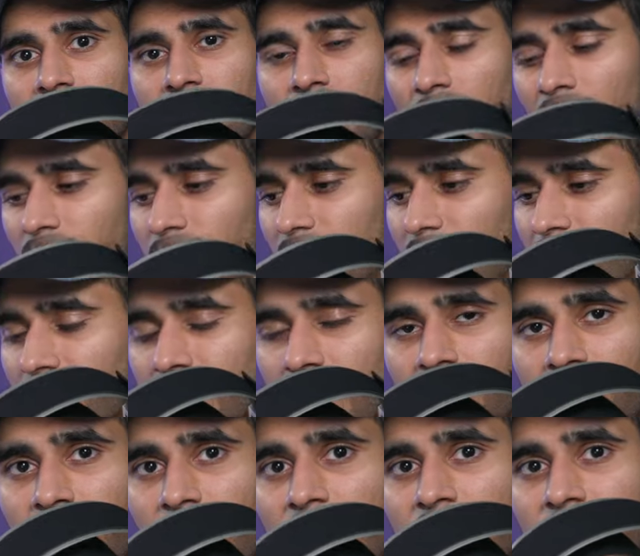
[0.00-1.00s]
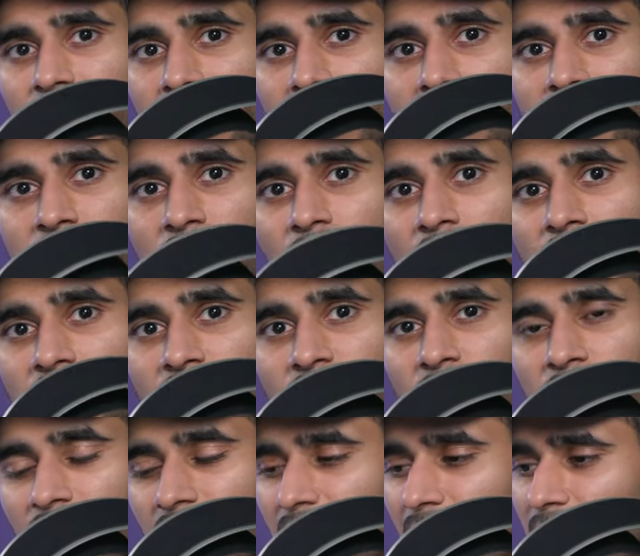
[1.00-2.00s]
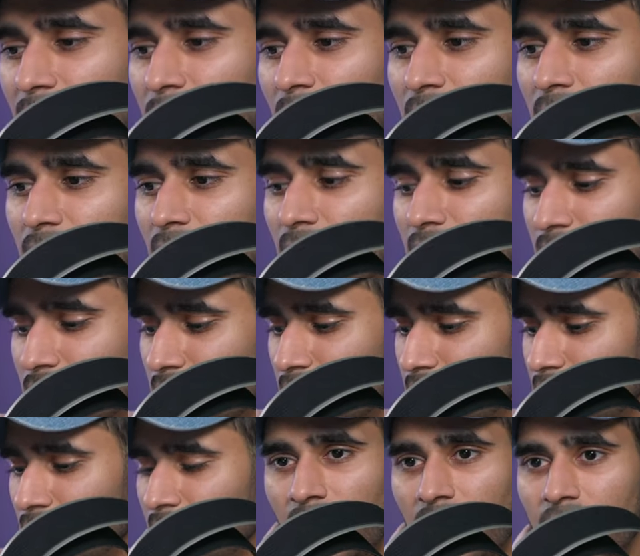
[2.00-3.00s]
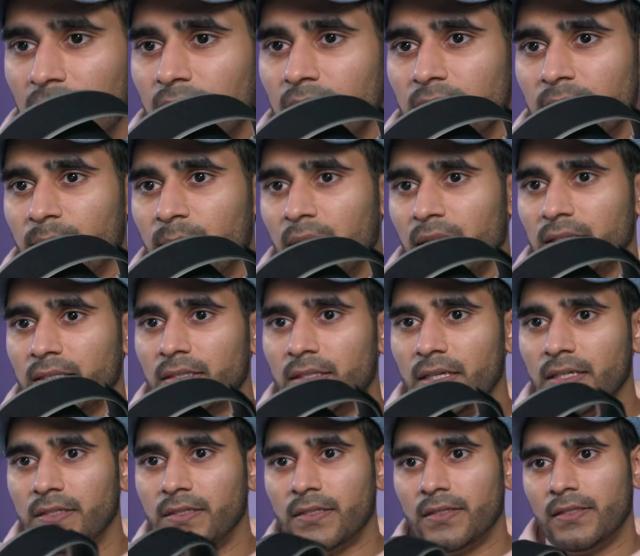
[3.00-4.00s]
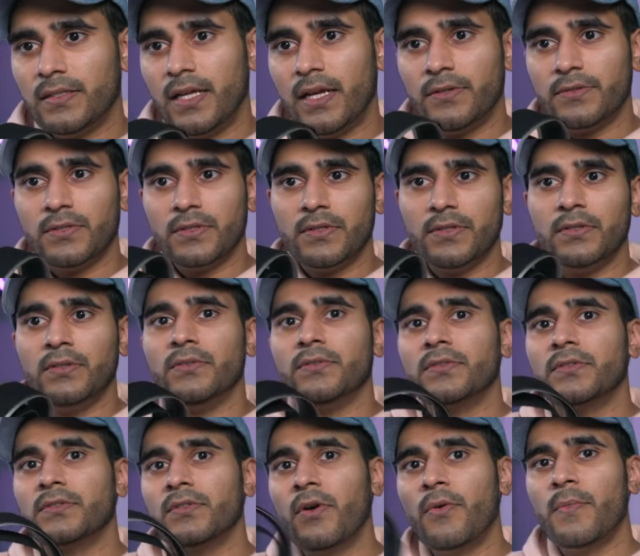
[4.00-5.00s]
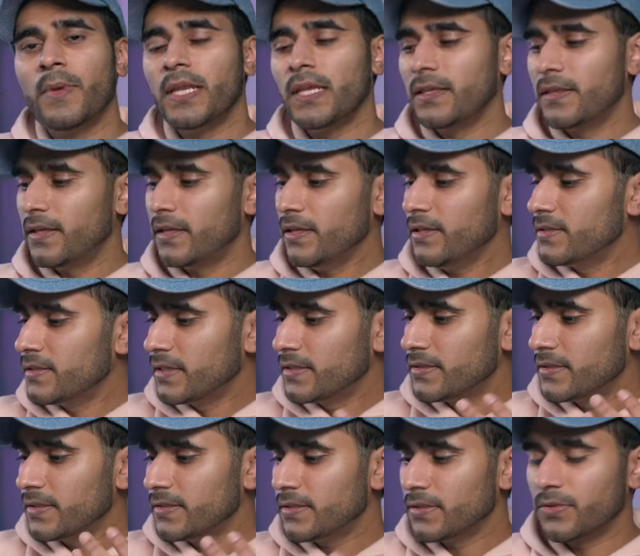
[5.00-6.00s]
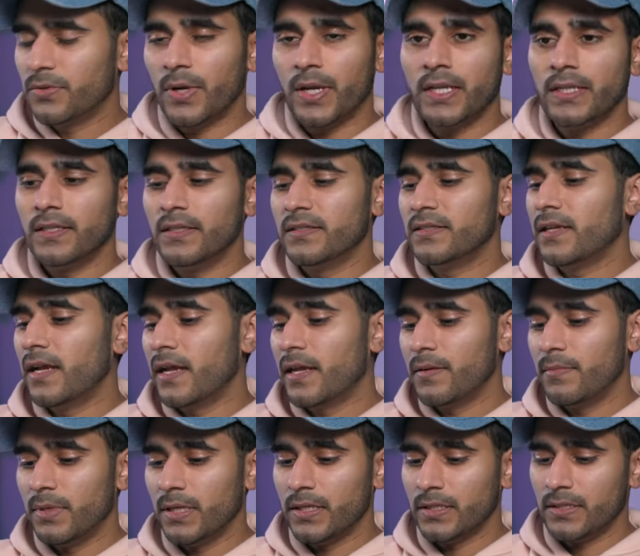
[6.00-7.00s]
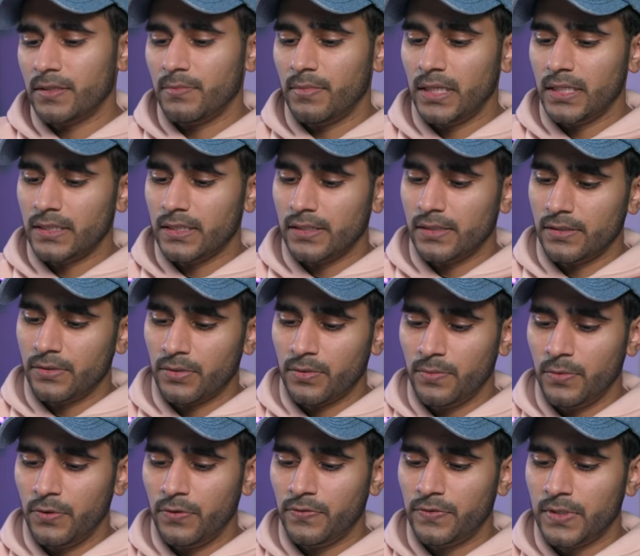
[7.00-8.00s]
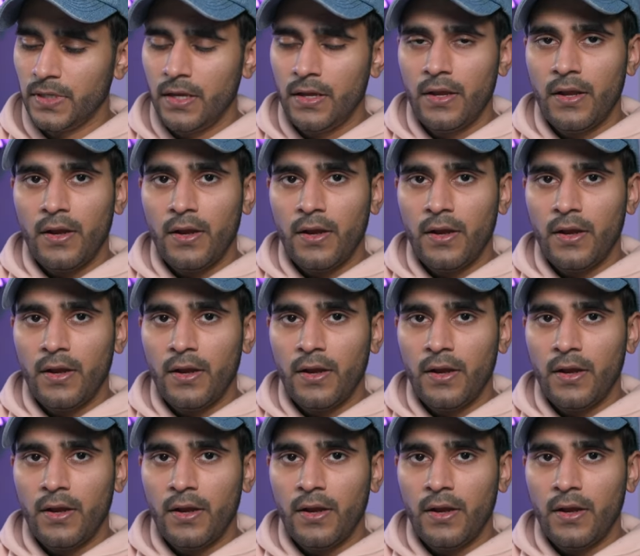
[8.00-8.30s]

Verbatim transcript: is how the headset mainly interacts with the gaming console and this base station allows you to do so many things. It's such a great design because it basically removes